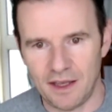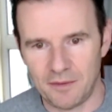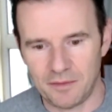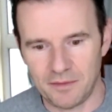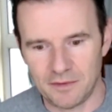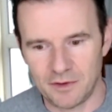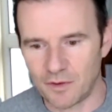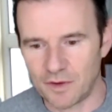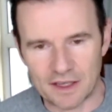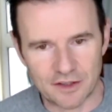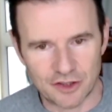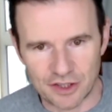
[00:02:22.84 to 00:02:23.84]

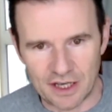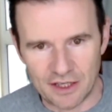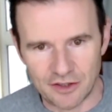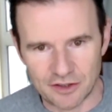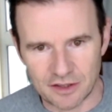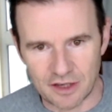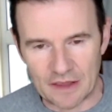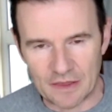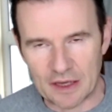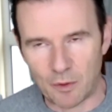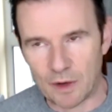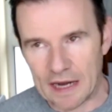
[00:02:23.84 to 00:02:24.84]
Nothing has changed. I
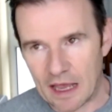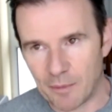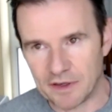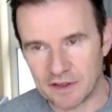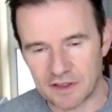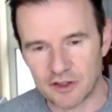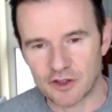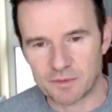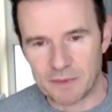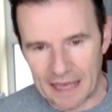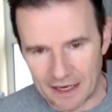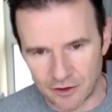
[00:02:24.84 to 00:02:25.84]
think what happened is I just
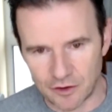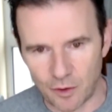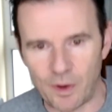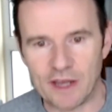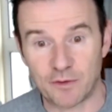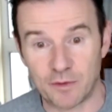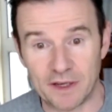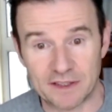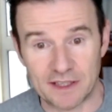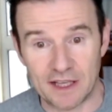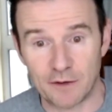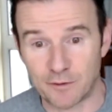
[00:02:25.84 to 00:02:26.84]
meandered away from
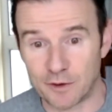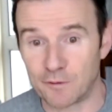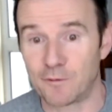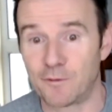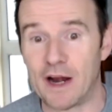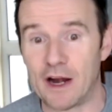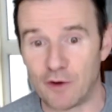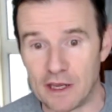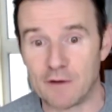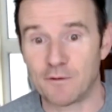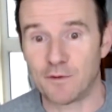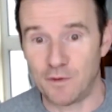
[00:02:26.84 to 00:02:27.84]
myself for a
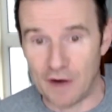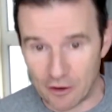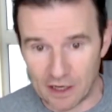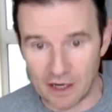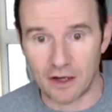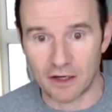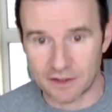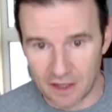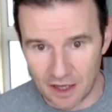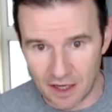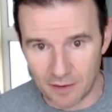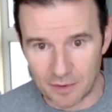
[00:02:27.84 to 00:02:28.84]
very, very long
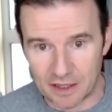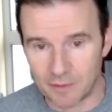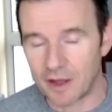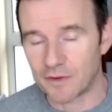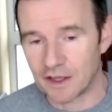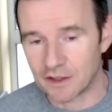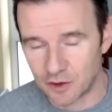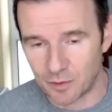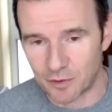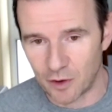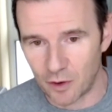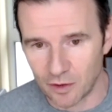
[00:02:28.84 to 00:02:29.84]
time. And I'm not that
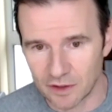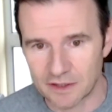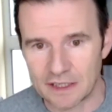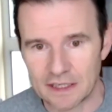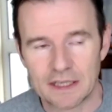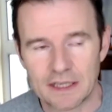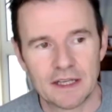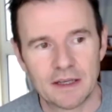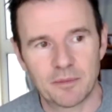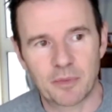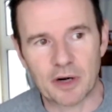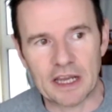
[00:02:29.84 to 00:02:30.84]
super old,
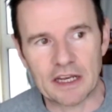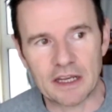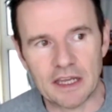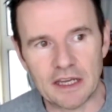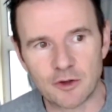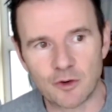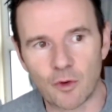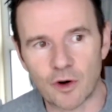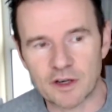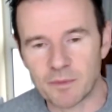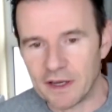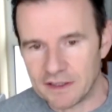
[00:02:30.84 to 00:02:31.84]
but I
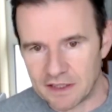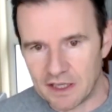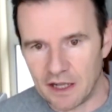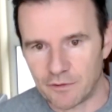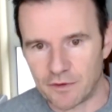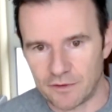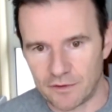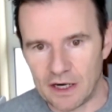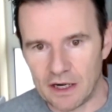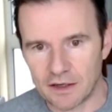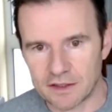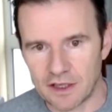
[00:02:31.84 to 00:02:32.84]
ignored myself for a very
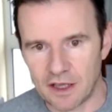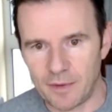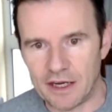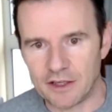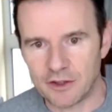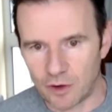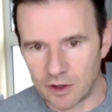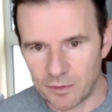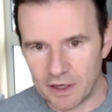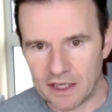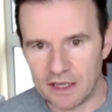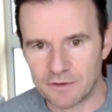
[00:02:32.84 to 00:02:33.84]
long time. I ignored
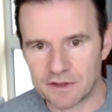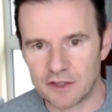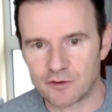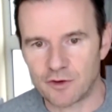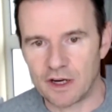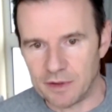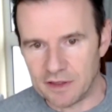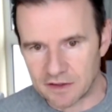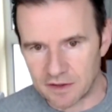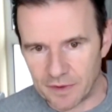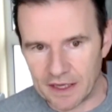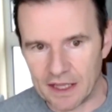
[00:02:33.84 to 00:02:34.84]
my gifts. I try to be
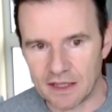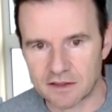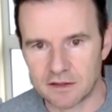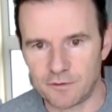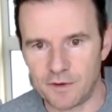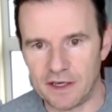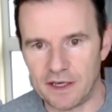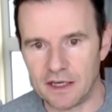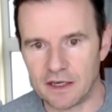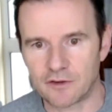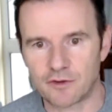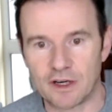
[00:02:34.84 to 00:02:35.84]
something else to fit in.
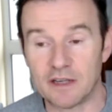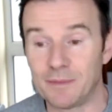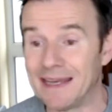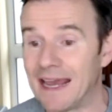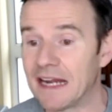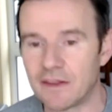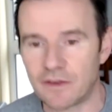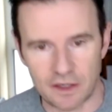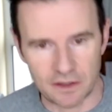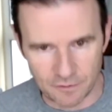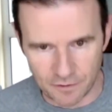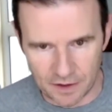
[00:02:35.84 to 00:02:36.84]
I try to be anything
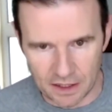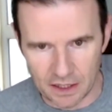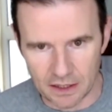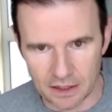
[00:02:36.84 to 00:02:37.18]
to fit in.